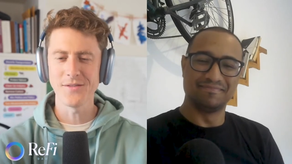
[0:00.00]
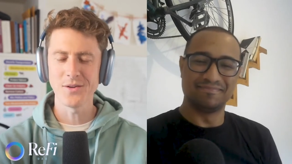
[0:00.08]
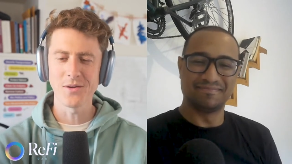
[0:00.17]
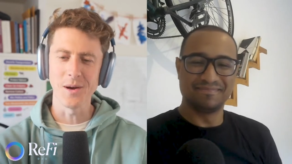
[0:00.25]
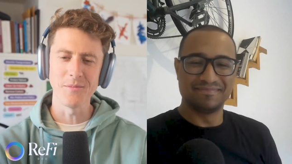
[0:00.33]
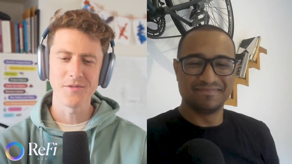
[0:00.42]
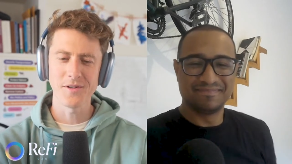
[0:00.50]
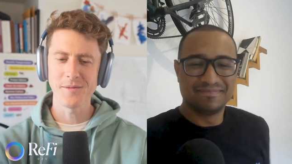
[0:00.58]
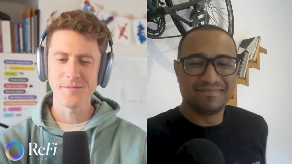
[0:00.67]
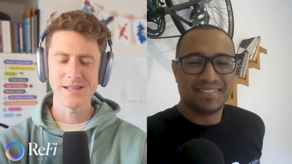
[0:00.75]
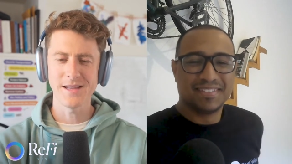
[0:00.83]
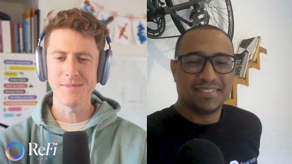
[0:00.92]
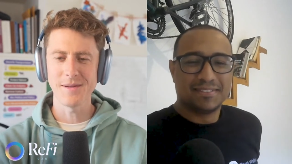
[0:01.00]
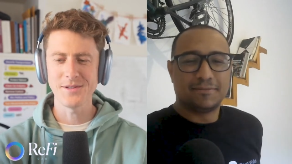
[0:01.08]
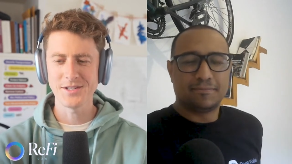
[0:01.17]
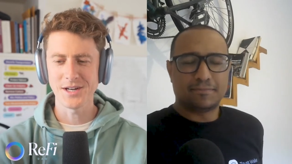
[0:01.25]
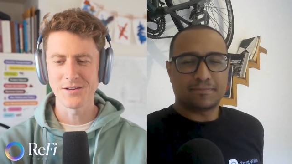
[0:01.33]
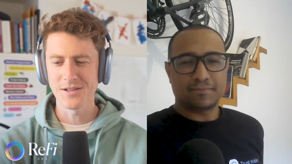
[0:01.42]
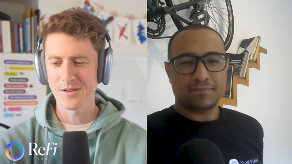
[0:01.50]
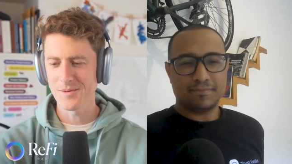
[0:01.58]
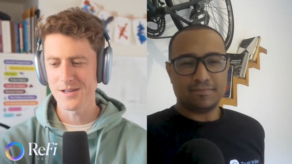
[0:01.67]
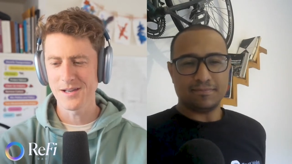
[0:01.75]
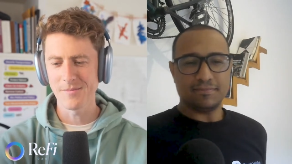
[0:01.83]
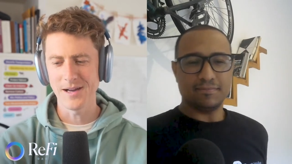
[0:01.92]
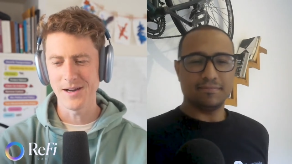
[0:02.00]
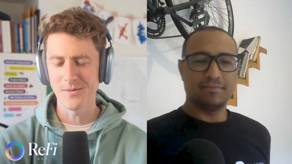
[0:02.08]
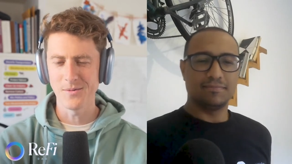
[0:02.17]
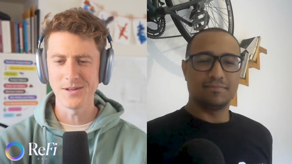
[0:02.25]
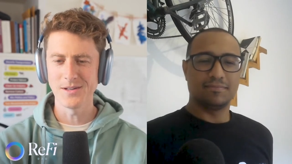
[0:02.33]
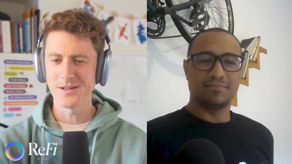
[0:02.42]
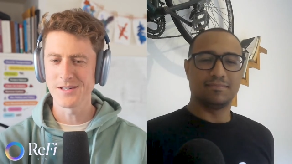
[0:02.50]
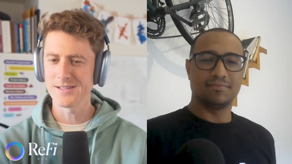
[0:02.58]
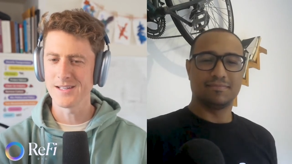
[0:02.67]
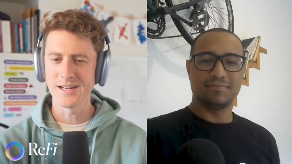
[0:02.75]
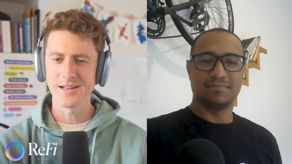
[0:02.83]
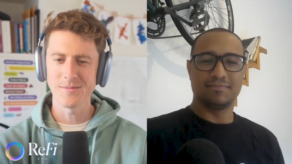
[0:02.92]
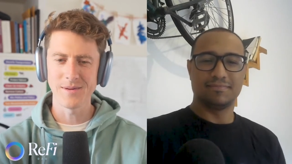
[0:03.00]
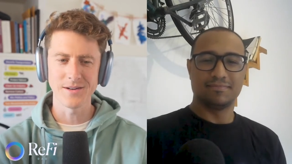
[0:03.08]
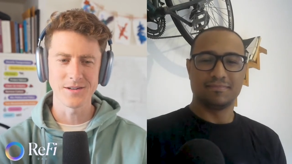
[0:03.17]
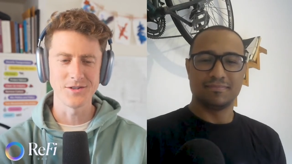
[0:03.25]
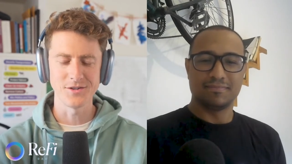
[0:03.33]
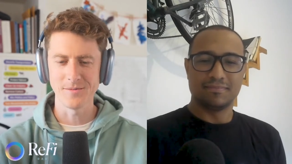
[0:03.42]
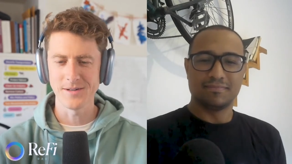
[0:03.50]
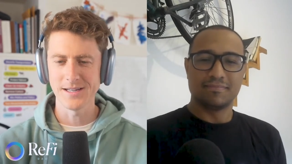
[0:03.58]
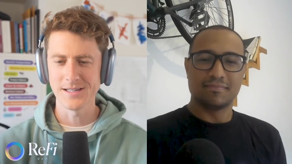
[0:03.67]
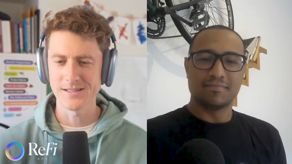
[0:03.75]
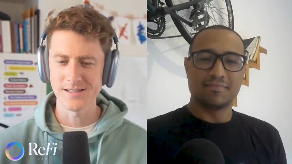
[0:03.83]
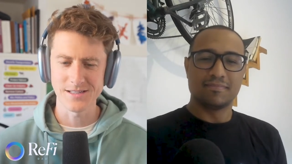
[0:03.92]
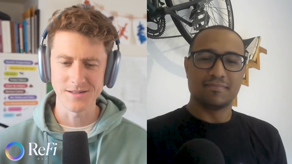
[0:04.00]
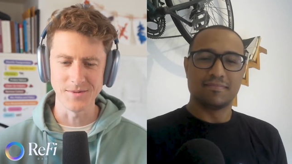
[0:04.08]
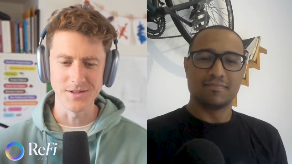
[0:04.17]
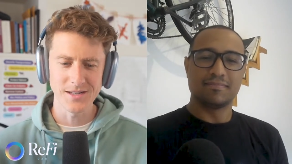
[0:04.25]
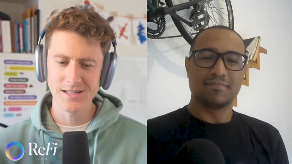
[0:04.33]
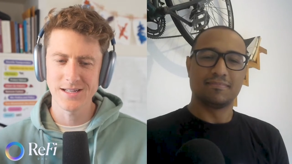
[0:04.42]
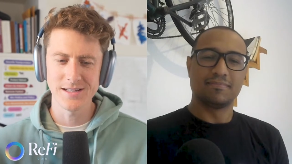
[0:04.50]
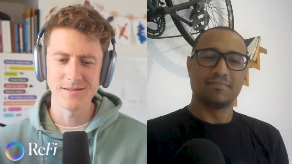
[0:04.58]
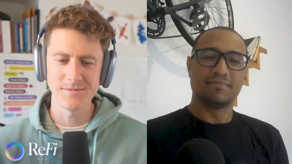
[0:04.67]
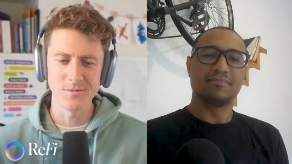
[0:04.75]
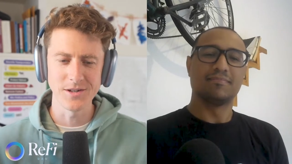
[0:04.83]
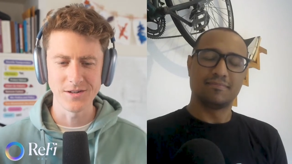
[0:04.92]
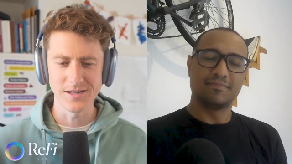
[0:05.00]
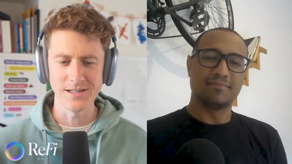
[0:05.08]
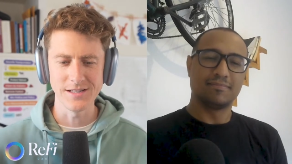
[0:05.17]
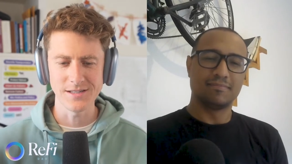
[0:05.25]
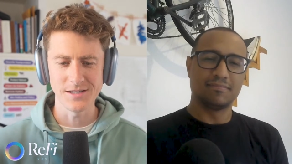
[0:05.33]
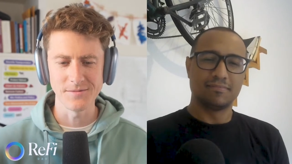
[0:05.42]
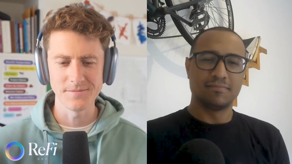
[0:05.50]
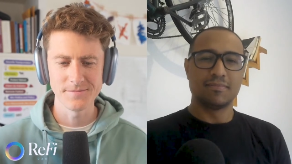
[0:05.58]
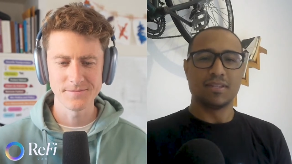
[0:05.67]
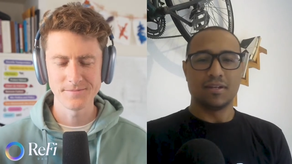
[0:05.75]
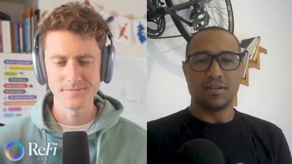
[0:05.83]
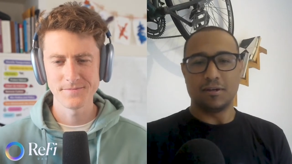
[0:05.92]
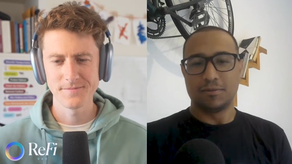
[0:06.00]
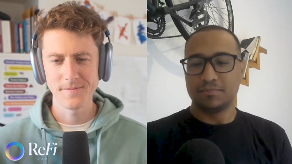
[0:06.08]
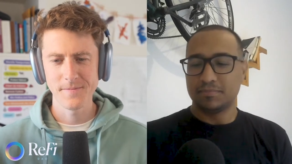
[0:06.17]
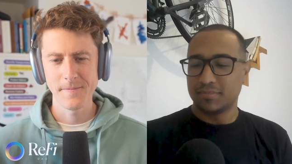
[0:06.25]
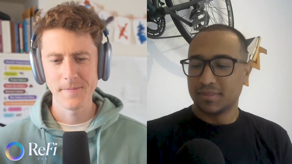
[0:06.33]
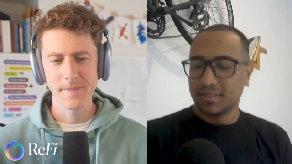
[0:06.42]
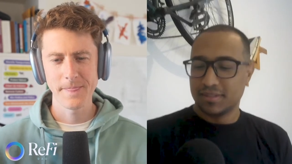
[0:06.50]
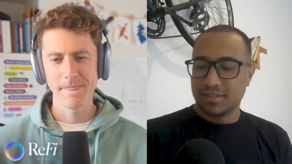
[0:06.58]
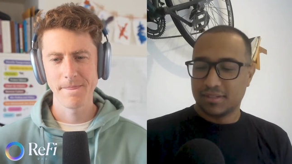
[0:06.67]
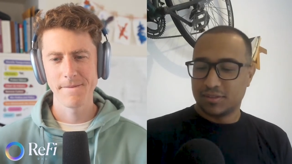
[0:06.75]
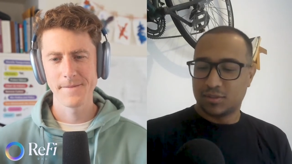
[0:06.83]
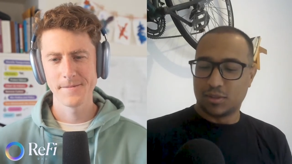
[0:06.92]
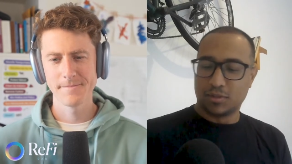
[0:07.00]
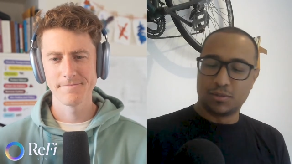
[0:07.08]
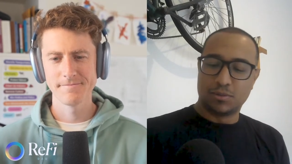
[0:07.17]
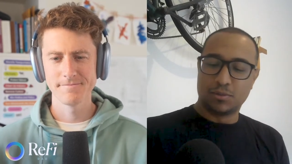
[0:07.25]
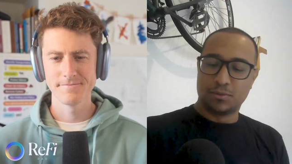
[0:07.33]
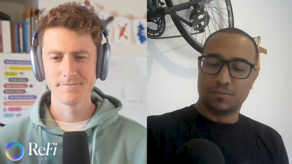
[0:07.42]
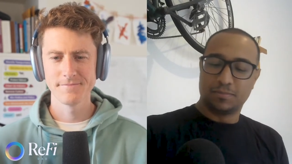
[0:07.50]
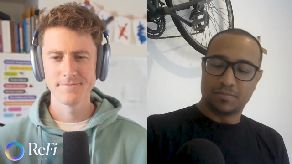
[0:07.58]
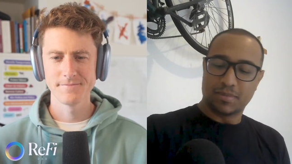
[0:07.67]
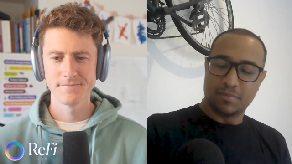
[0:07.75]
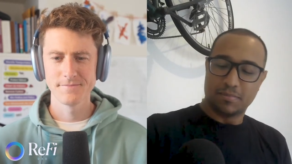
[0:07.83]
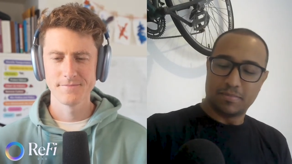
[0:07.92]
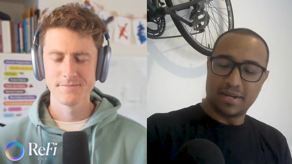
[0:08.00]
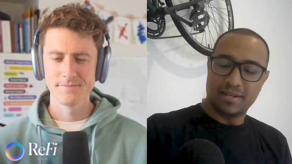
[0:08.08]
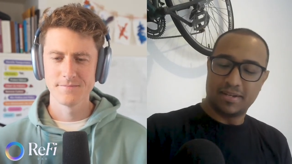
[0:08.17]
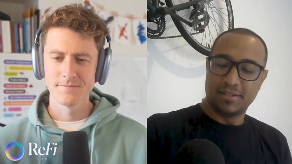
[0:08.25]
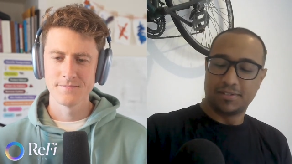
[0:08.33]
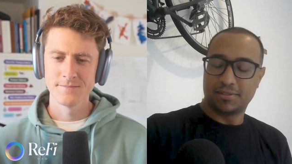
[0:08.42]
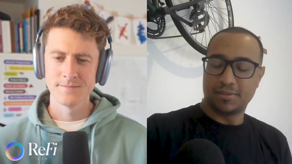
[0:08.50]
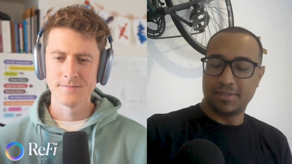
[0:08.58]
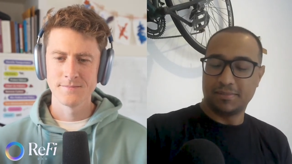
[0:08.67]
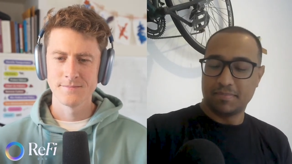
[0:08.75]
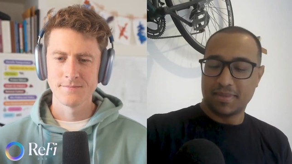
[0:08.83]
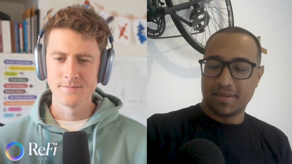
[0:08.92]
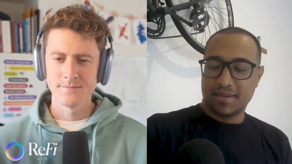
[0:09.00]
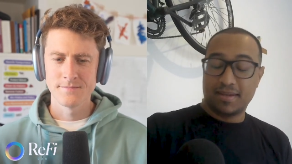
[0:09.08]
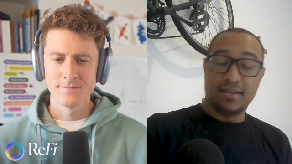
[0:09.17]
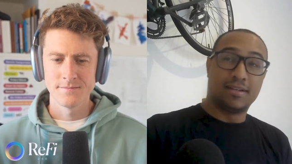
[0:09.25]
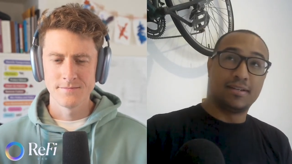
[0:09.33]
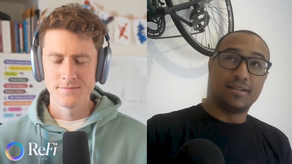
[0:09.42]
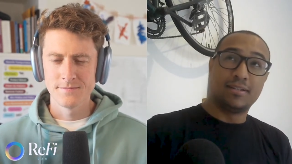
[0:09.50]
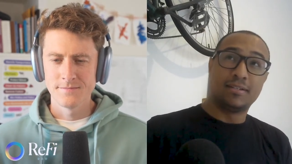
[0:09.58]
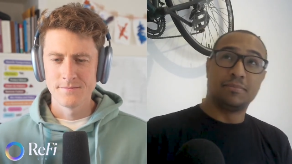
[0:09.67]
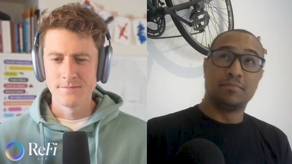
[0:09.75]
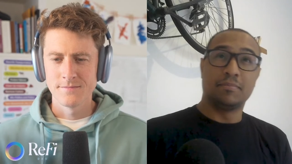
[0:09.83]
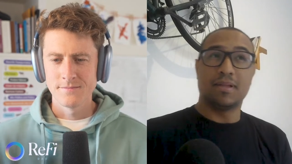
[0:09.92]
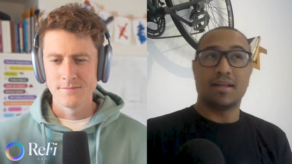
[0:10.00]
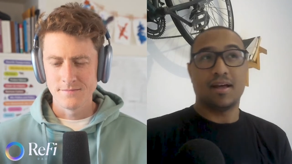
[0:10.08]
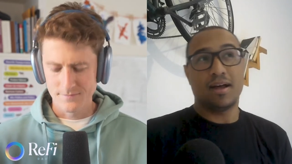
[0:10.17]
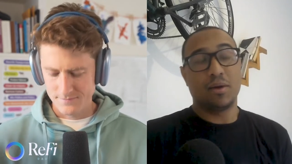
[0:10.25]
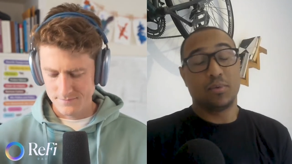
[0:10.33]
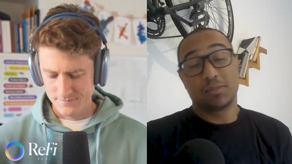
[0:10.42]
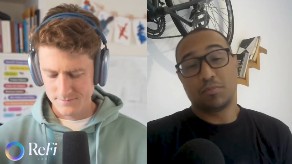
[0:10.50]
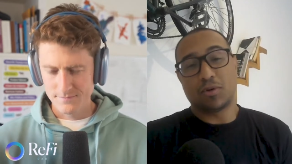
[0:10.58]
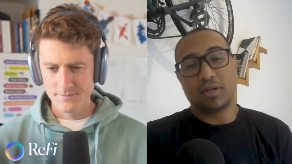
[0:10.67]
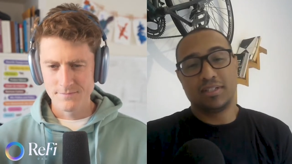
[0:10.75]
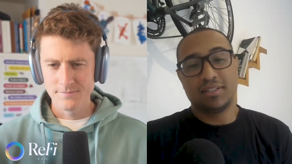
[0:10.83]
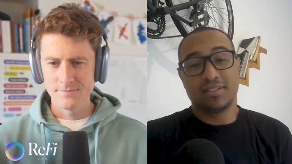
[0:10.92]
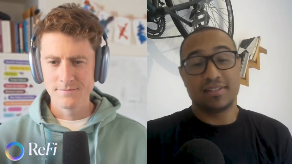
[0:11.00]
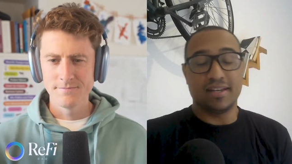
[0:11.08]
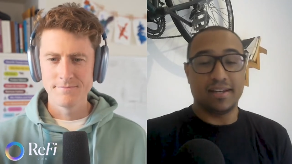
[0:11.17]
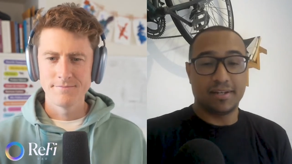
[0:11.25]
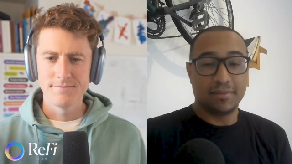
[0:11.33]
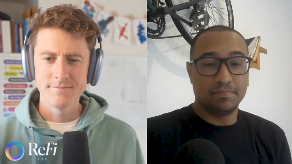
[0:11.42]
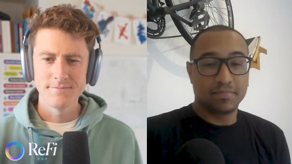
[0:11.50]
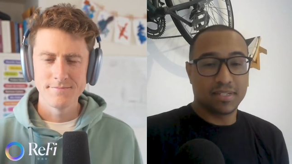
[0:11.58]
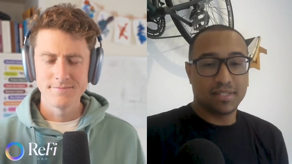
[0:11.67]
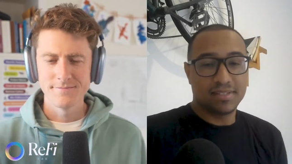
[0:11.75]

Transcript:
Speaker 1: come from, and then maybe share a little bit about what you're excited about contributing to this community and what you're getting into.
Speaker 2: Oh, so my history. Um, I was born in Serra.